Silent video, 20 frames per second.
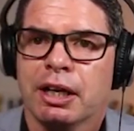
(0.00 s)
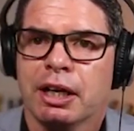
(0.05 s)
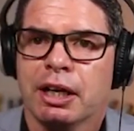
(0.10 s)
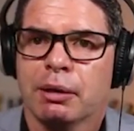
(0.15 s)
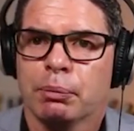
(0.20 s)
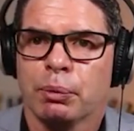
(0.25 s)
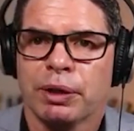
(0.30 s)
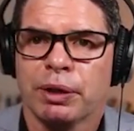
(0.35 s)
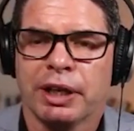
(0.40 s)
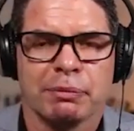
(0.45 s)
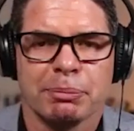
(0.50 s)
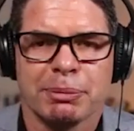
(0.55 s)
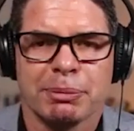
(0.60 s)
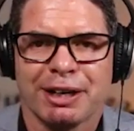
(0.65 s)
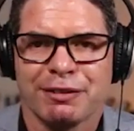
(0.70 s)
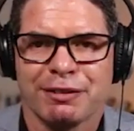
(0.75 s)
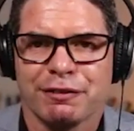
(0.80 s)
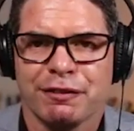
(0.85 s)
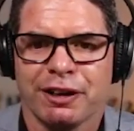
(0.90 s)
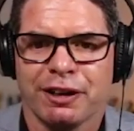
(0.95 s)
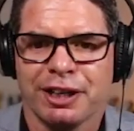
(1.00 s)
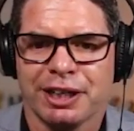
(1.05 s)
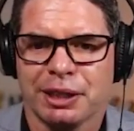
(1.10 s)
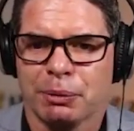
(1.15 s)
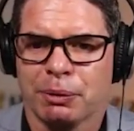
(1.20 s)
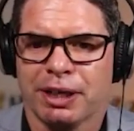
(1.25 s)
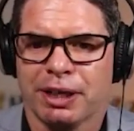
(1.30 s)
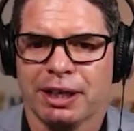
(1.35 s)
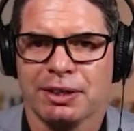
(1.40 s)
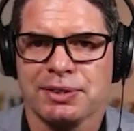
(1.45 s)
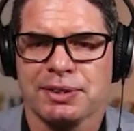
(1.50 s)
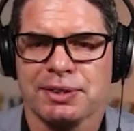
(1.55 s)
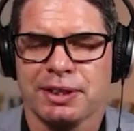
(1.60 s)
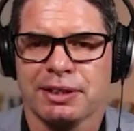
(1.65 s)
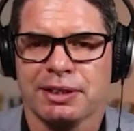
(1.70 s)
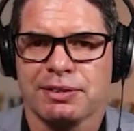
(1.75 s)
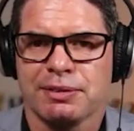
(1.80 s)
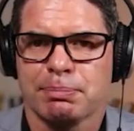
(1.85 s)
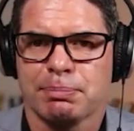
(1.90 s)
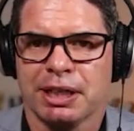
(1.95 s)
We haven't been able to find anyone else
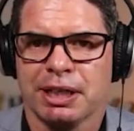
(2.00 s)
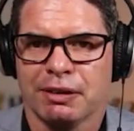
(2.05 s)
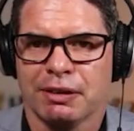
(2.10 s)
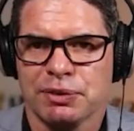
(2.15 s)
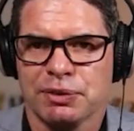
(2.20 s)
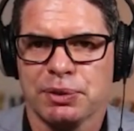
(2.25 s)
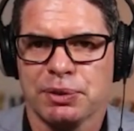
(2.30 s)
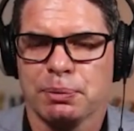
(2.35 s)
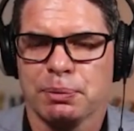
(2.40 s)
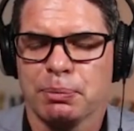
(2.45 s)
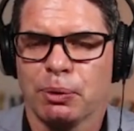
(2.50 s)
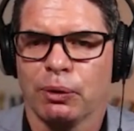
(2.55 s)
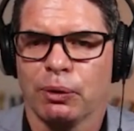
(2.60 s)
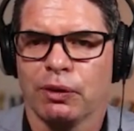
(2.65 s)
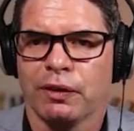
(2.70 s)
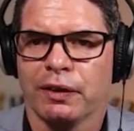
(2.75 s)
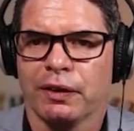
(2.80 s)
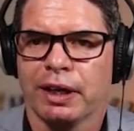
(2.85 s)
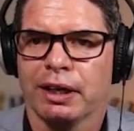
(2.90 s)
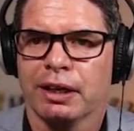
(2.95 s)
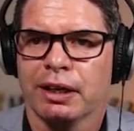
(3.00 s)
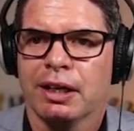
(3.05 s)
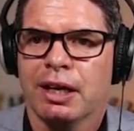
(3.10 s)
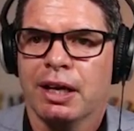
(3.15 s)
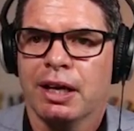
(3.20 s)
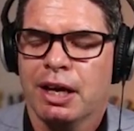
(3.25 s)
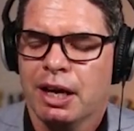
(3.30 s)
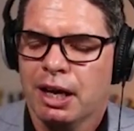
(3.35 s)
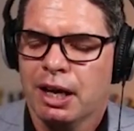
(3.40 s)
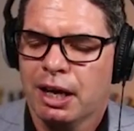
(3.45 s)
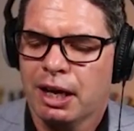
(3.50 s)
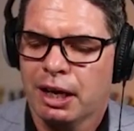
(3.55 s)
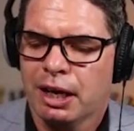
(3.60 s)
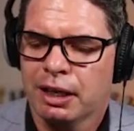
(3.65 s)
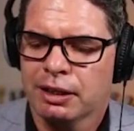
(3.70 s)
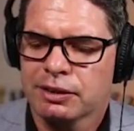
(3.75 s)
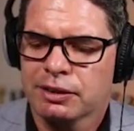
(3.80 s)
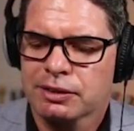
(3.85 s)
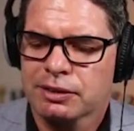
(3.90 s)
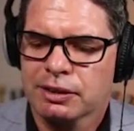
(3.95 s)
that's been able to do more than that.
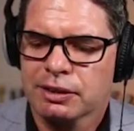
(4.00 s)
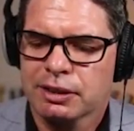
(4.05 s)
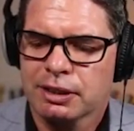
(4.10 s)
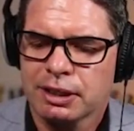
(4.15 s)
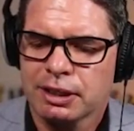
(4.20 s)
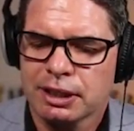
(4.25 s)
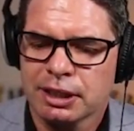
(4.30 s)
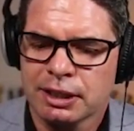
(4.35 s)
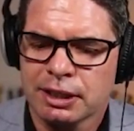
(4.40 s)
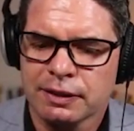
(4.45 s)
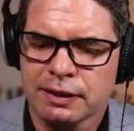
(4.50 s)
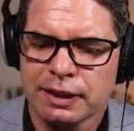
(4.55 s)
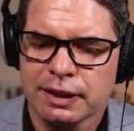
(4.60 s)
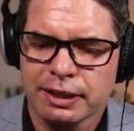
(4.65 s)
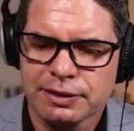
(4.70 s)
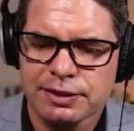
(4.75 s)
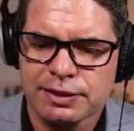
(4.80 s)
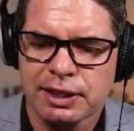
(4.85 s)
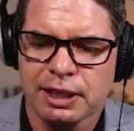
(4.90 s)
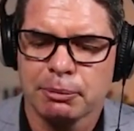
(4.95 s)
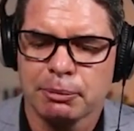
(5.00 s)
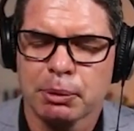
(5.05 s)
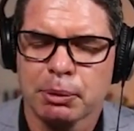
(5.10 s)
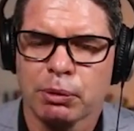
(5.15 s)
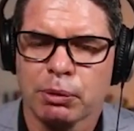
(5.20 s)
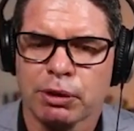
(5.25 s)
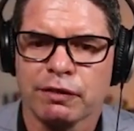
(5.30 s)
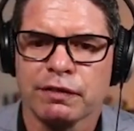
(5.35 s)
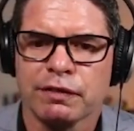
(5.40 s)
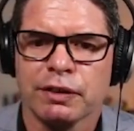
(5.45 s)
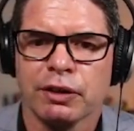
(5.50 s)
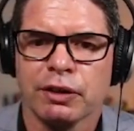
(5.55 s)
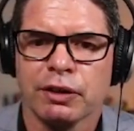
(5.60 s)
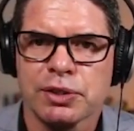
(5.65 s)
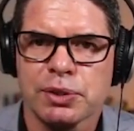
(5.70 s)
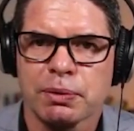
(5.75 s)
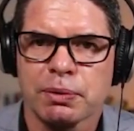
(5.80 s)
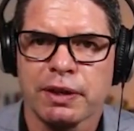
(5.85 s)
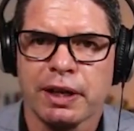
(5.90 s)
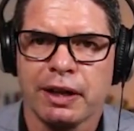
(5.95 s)
And in that team, and what I've
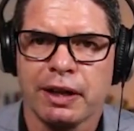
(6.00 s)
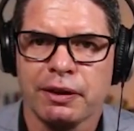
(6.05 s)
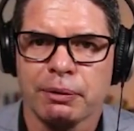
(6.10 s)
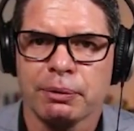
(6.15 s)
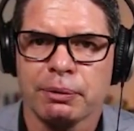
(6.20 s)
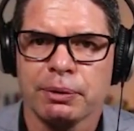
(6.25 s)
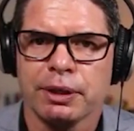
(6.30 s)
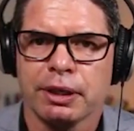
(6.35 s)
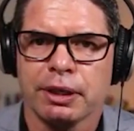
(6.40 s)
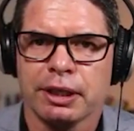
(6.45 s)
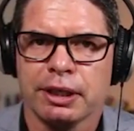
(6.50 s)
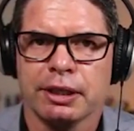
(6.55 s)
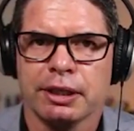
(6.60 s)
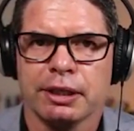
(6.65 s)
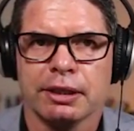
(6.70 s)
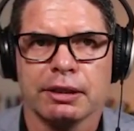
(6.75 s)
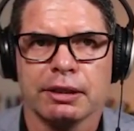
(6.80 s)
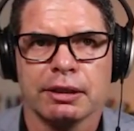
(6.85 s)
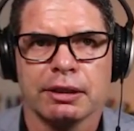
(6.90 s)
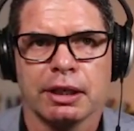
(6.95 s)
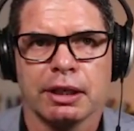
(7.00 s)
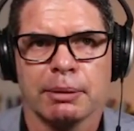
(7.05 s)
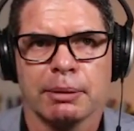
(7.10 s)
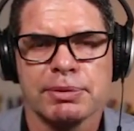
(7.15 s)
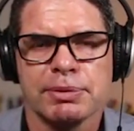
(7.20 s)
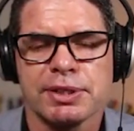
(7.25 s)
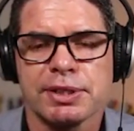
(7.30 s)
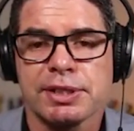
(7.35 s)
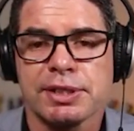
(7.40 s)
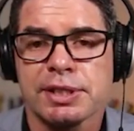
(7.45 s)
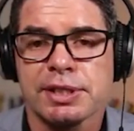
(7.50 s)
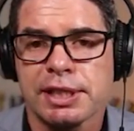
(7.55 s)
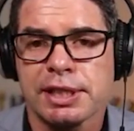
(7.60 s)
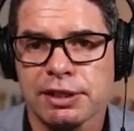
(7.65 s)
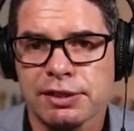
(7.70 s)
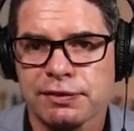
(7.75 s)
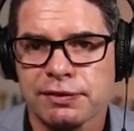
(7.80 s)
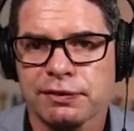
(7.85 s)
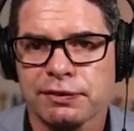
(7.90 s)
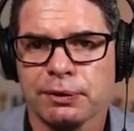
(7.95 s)
noticed with other really
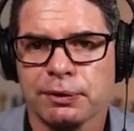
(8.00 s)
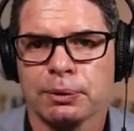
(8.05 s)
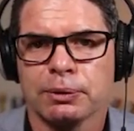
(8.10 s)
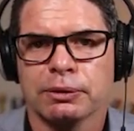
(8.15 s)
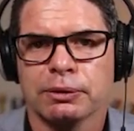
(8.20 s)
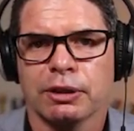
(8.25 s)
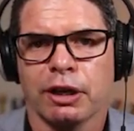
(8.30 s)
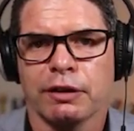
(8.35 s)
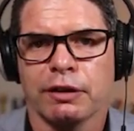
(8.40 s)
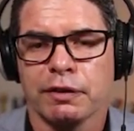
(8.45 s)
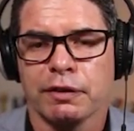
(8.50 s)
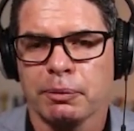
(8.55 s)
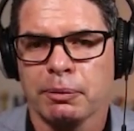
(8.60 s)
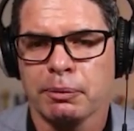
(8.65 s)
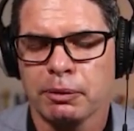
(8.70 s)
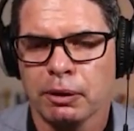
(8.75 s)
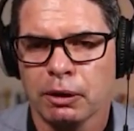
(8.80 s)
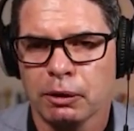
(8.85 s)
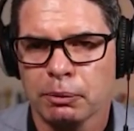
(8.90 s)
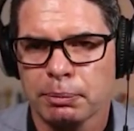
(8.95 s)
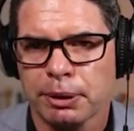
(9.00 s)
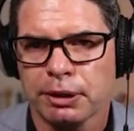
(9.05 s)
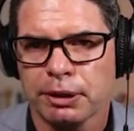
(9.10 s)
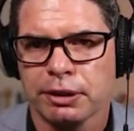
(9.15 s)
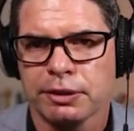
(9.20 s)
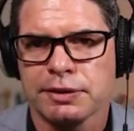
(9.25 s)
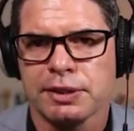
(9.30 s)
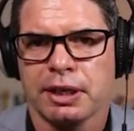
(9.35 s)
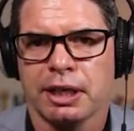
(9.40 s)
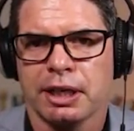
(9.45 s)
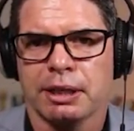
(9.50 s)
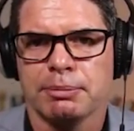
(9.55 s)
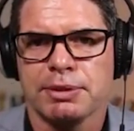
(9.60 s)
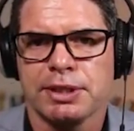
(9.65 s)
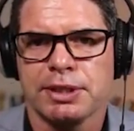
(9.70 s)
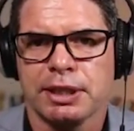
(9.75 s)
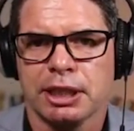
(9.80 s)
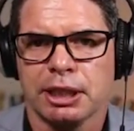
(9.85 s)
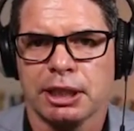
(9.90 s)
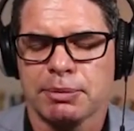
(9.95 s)
successful over a long period of time
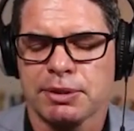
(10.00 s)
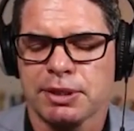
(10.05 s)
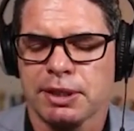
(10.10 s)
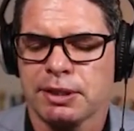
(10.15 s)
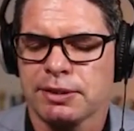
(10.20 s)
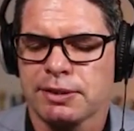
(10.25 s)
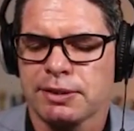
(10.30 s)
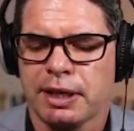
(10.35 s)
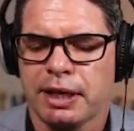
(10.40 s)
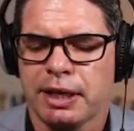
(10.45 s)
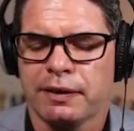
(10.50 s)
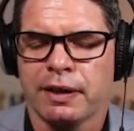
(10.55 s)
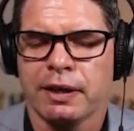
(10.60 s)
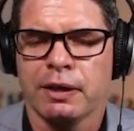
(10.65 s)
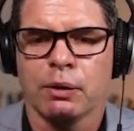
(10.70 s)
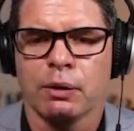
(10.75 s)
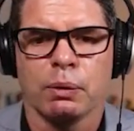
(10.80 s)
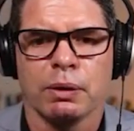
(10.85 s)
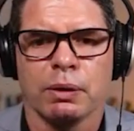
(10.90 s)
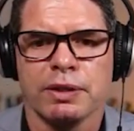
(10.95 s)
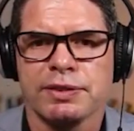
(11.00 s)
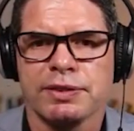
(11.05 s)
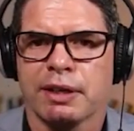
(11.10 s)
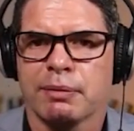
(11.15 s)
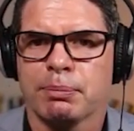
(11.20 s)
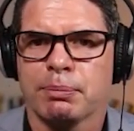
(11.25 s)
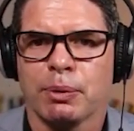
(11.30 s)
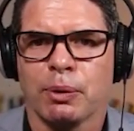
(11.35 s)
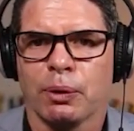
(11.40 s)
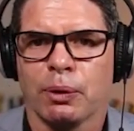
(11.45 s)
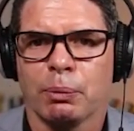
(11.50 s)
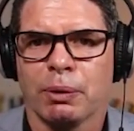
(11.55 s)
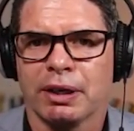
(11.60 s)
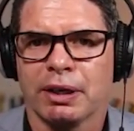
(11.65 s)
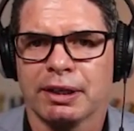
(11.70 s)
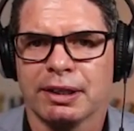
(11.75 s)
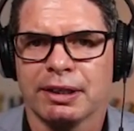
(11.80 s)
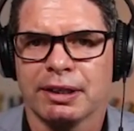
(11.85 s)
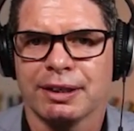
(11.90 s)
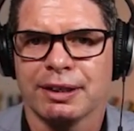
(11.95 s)
teams, is that they always have more than one
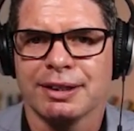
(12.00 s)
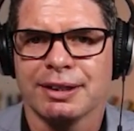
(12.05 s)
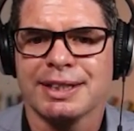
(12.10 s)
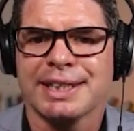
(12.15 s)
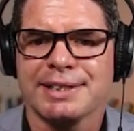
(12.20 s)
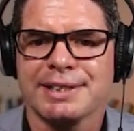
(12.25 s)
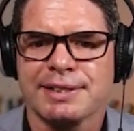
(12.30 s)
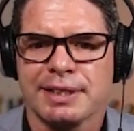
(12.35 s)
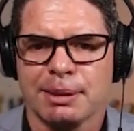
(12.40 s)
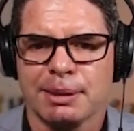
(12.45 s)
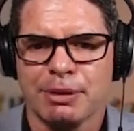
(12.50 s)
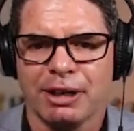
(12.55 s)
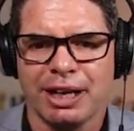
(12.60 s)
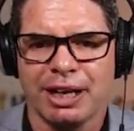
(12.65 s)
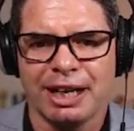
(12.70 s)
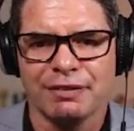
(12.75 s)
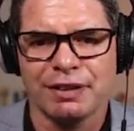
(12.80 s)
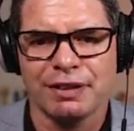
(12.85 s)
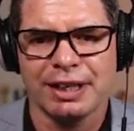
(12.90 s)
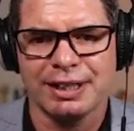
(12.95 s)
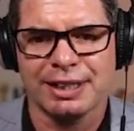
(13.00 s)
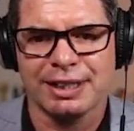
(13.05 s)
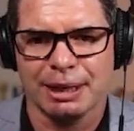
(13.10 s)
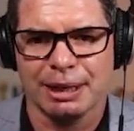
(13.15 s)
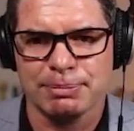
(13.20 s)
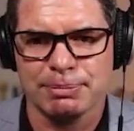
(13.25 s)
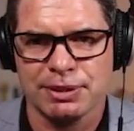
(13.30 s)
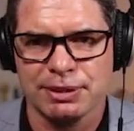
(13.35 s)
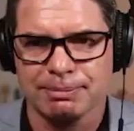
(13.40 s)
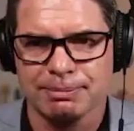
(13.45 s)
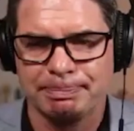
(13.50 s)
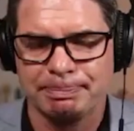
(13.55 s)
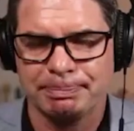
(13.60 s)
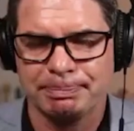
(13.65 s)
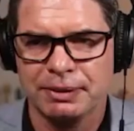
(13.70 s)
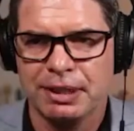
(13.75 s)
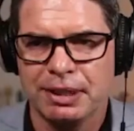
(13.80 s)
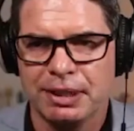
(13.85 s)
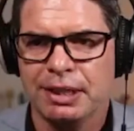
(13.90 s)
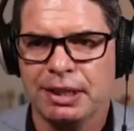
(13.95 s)
leader. Yes, they might have a captain,
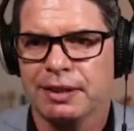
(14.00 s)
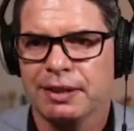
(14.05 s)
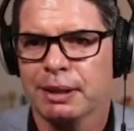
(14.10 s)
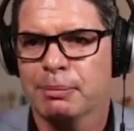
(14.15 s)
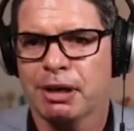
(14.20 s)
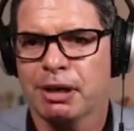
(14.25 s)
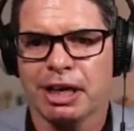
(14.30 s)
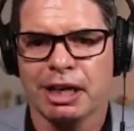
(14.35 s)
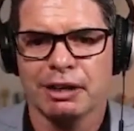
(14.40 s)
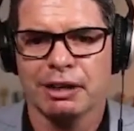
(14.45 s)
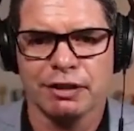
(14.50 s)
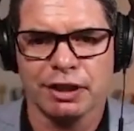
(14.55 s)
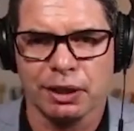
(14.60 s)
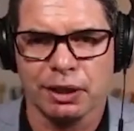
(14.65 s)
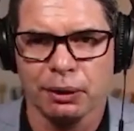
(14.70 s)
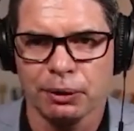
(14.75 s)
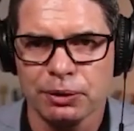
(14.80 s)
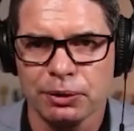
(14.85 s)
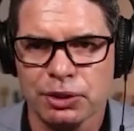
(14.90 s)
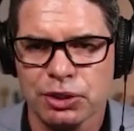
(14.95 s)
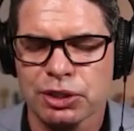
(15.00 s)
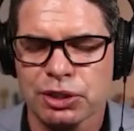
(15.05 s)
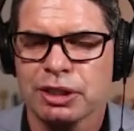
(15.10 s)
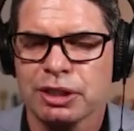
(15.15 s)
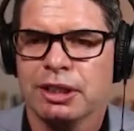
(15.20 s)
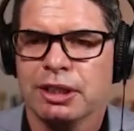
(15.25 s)
they might have a coach,